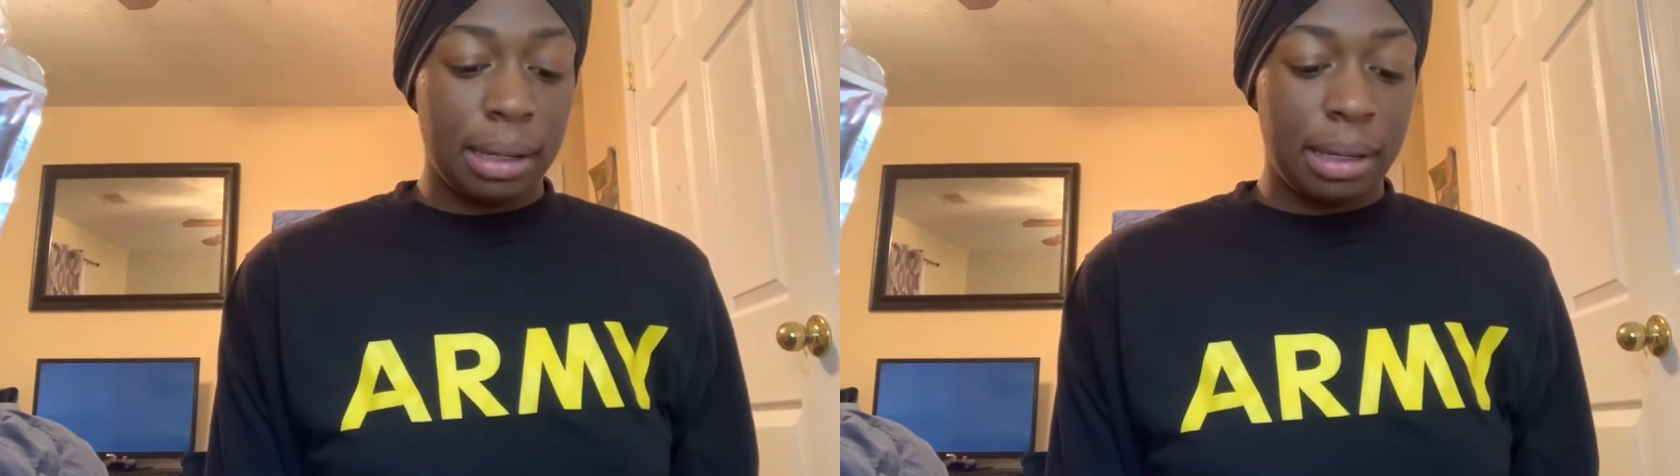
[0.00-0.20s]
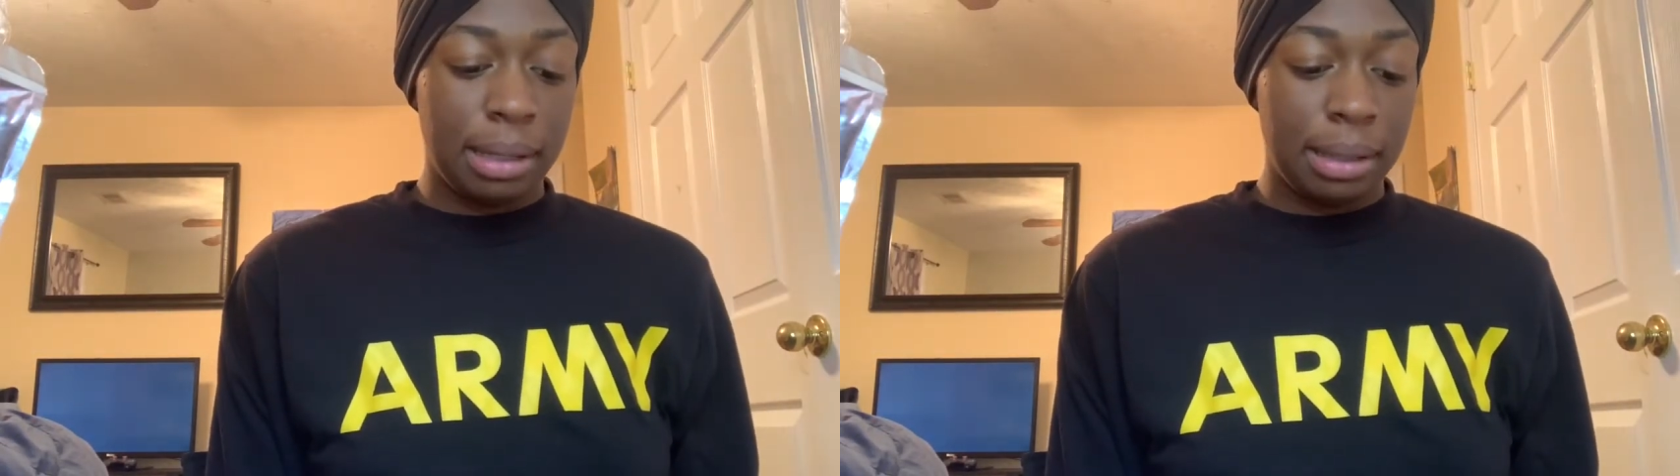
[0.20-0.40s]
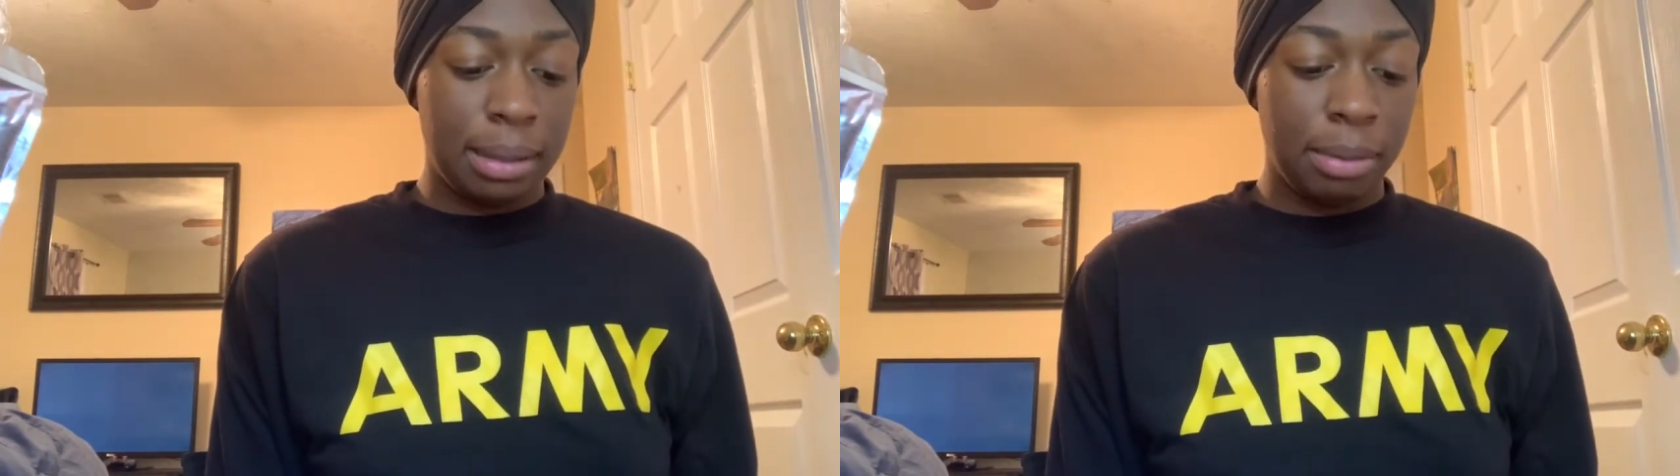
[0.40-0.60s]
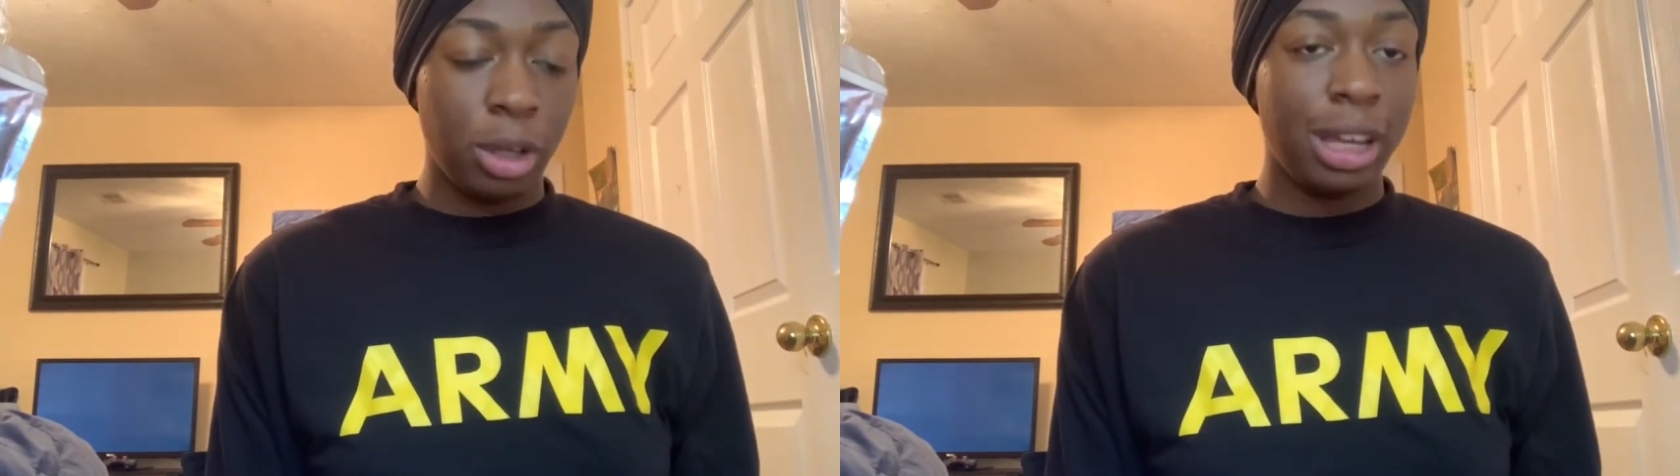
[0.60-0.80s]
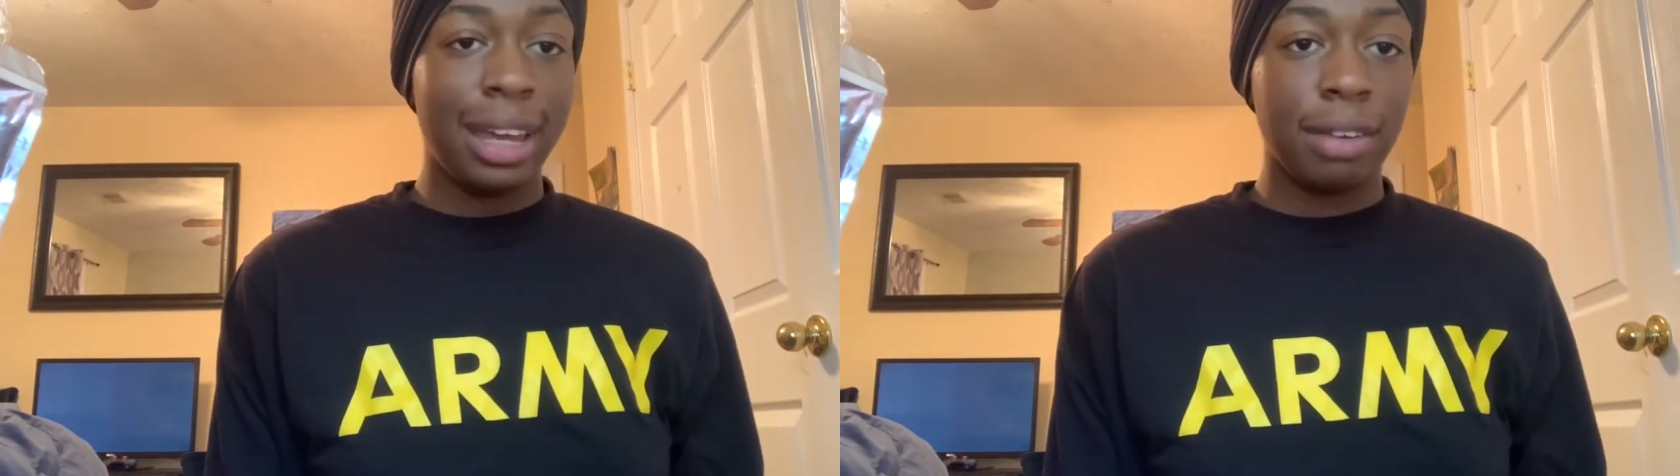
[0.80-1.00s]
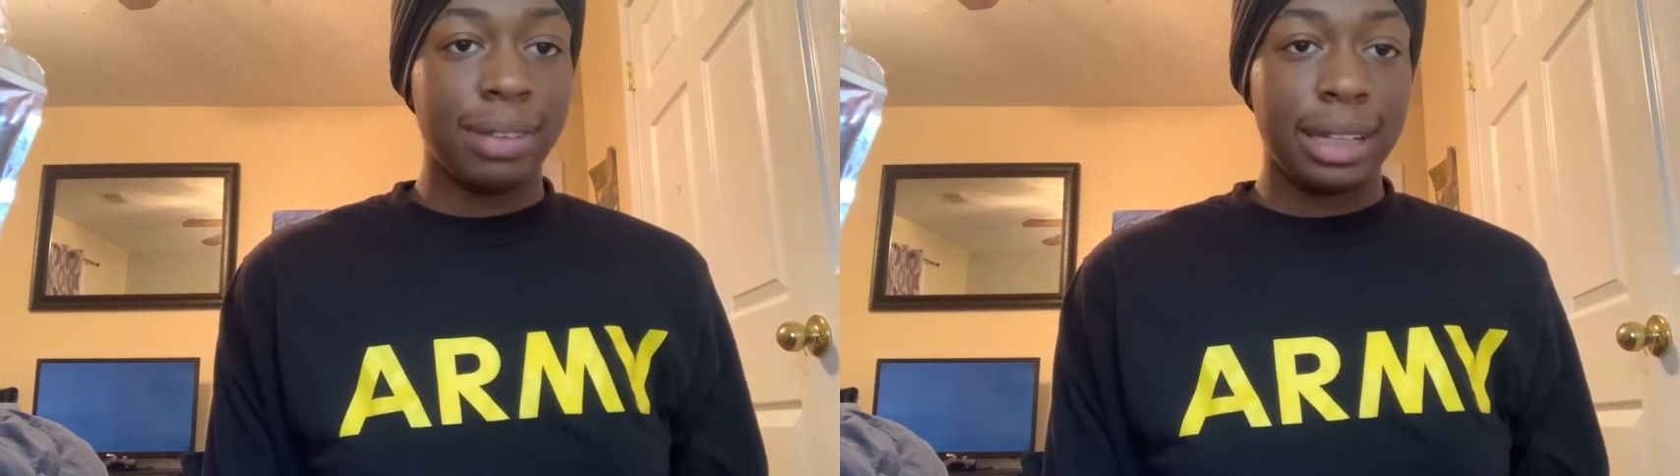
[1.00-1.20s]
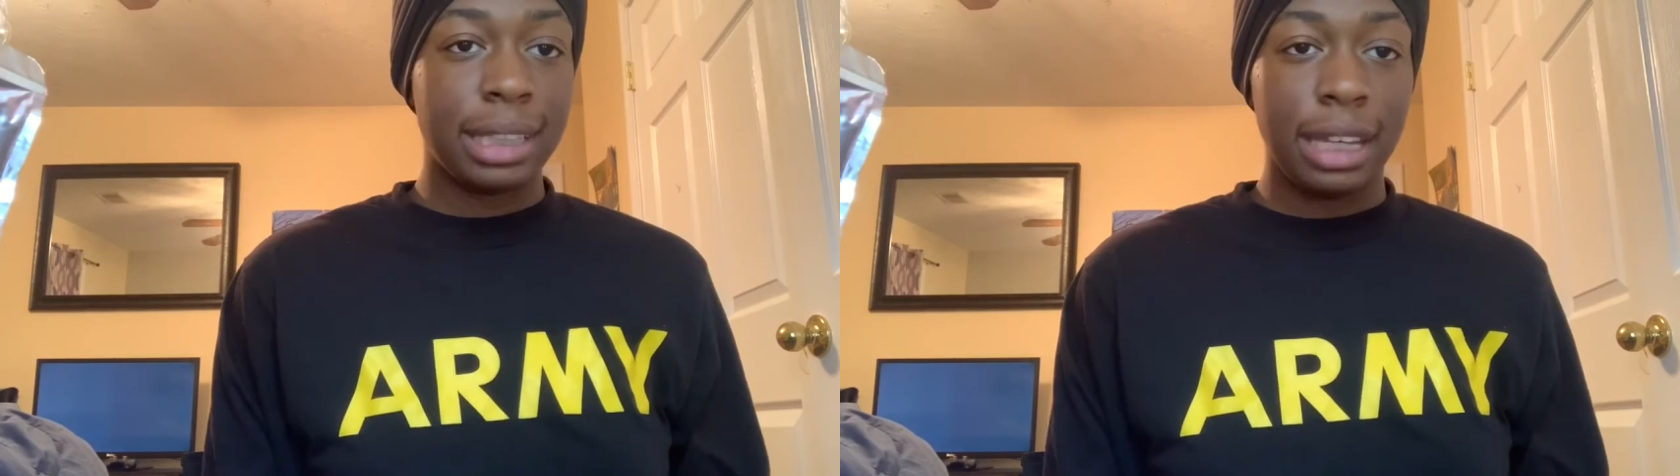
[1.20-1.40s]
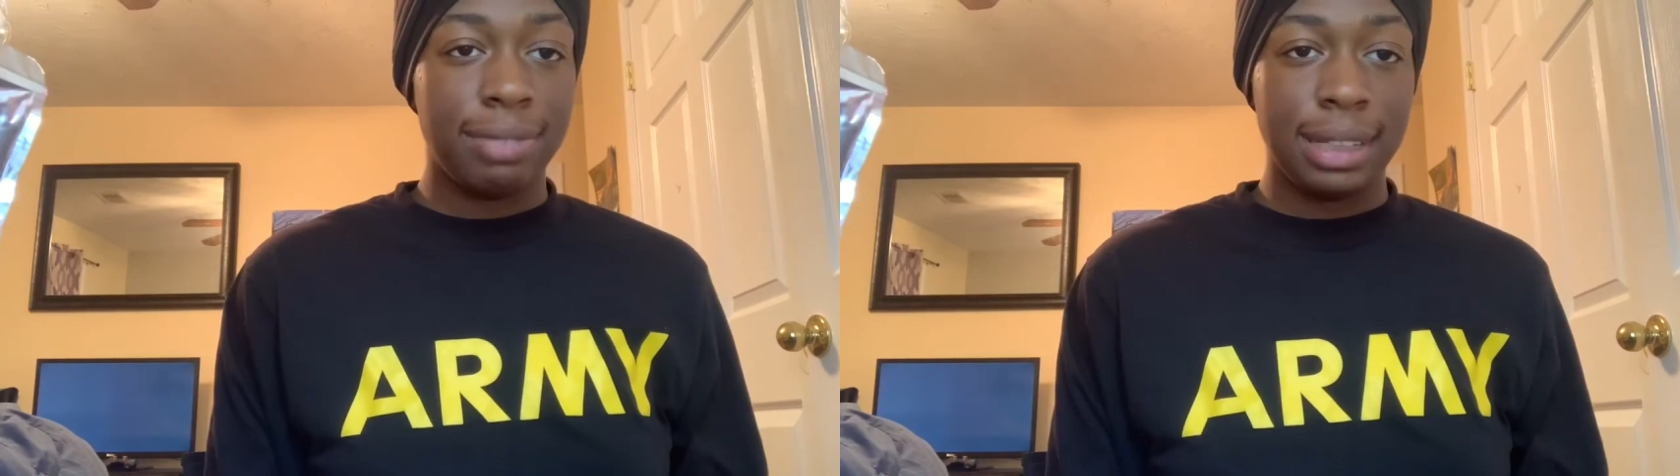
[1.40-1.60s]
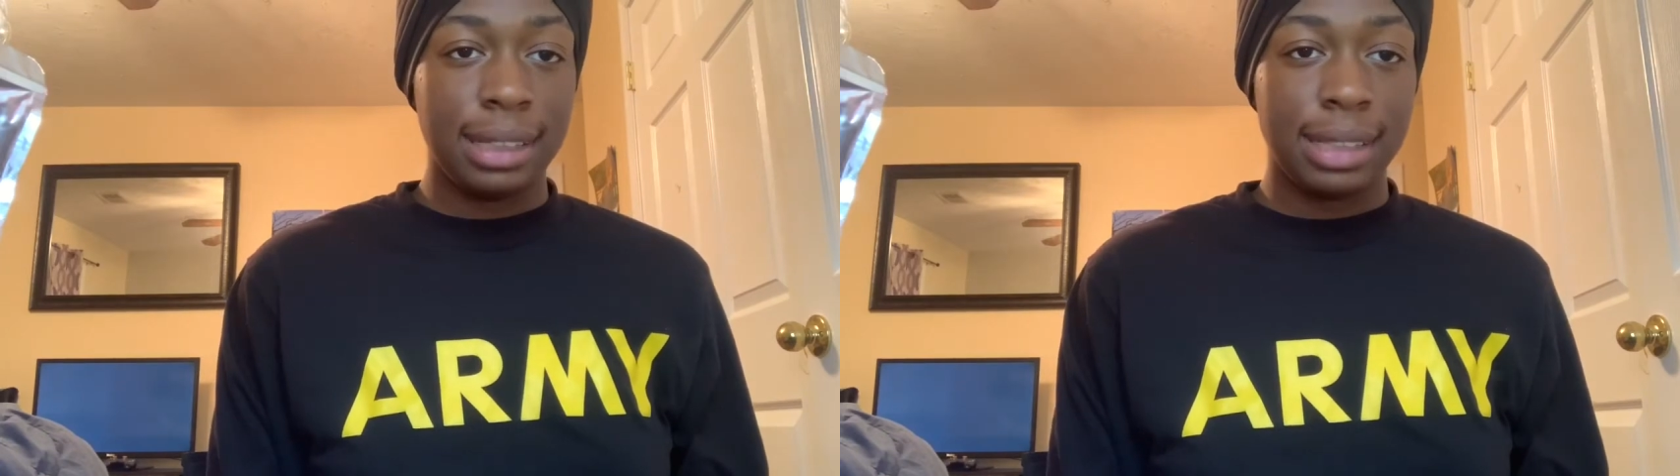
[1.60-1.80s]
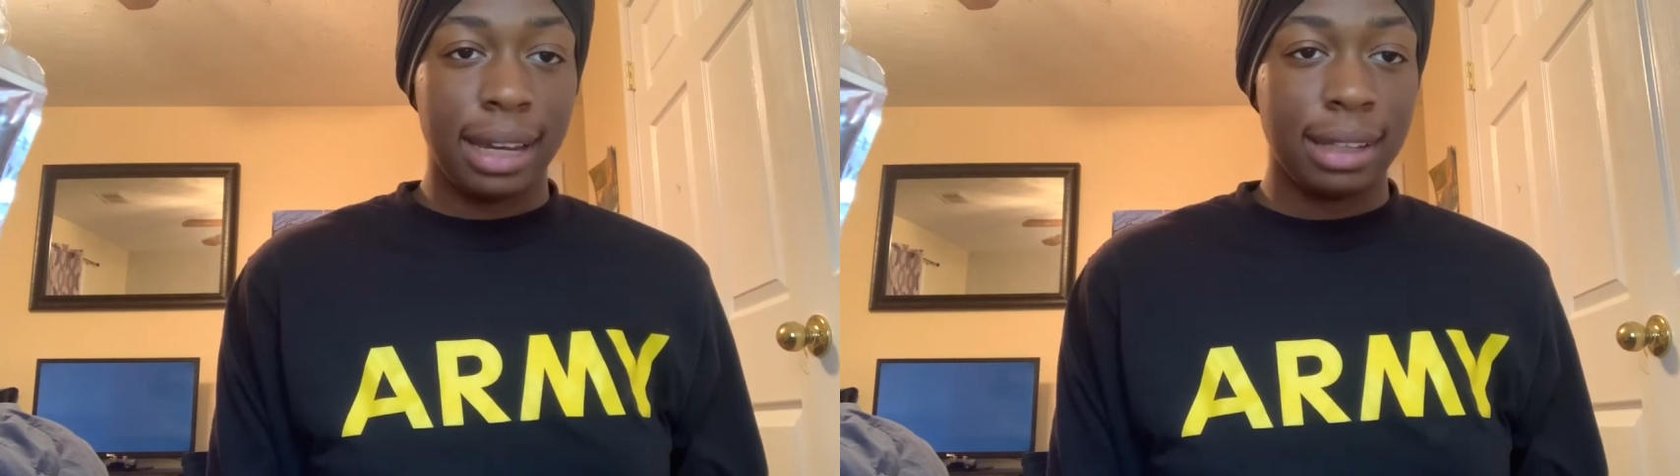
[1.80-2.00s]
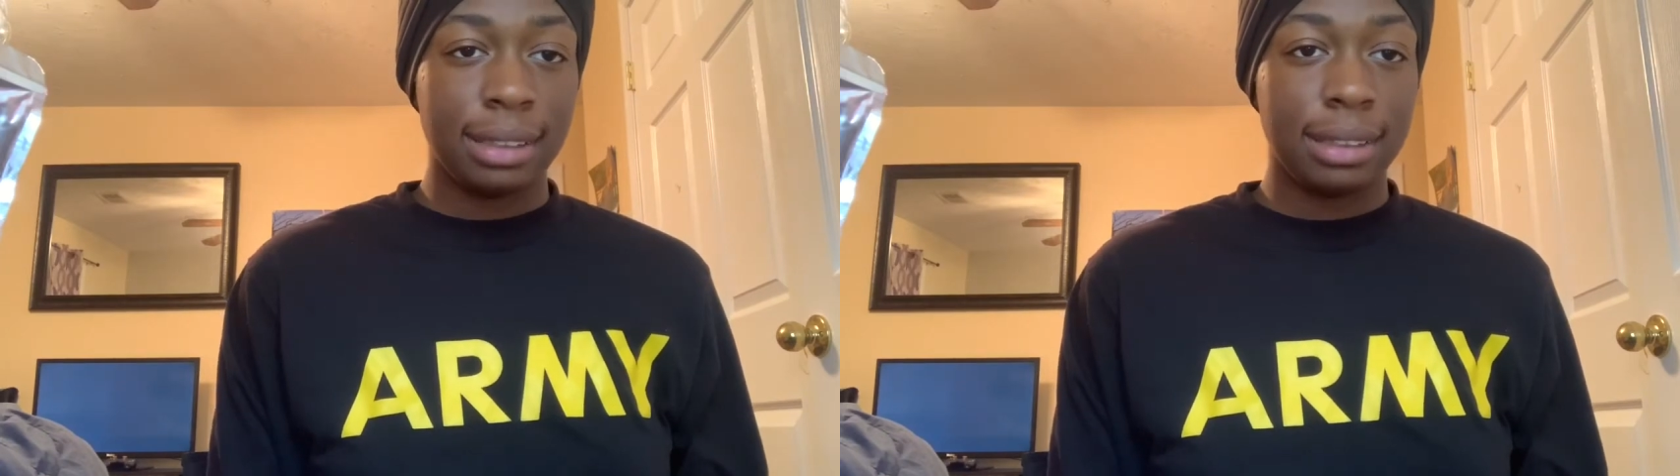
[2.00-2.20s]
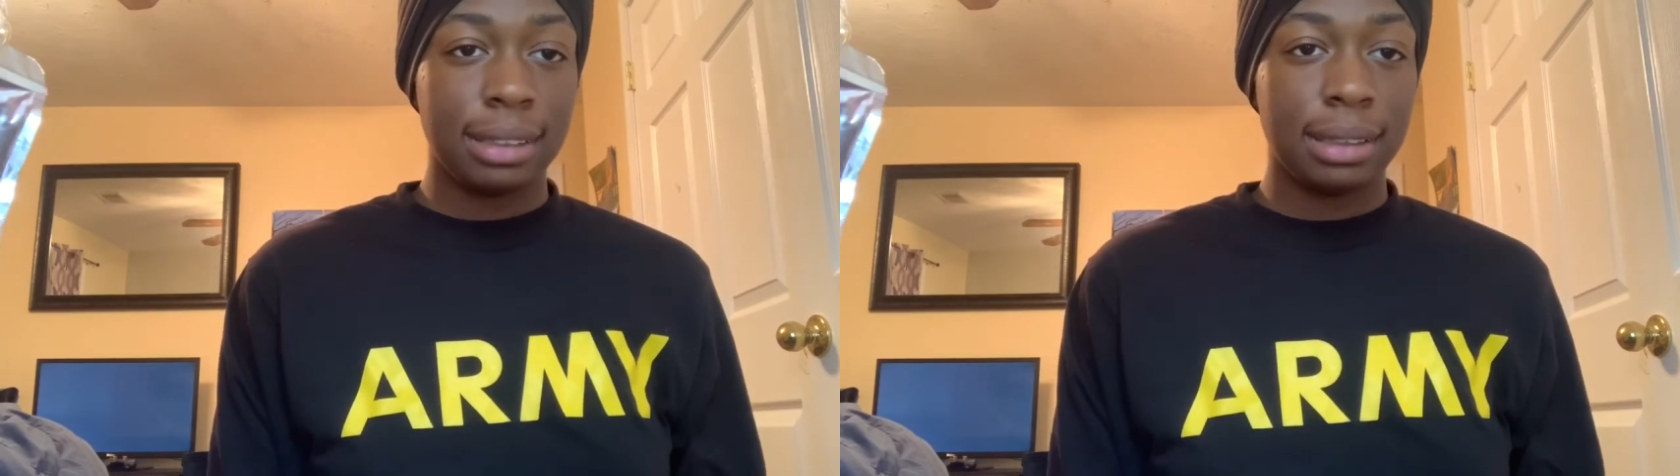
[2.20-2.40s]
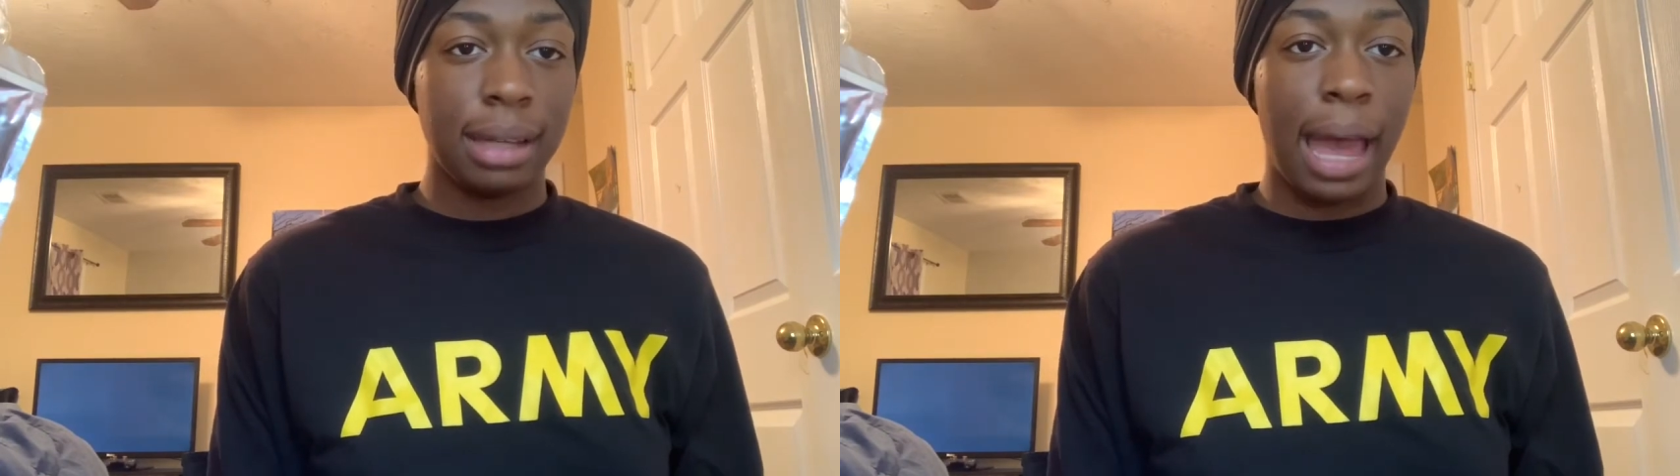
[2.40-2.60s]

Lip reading: You're only in it for like 10-15 seconds.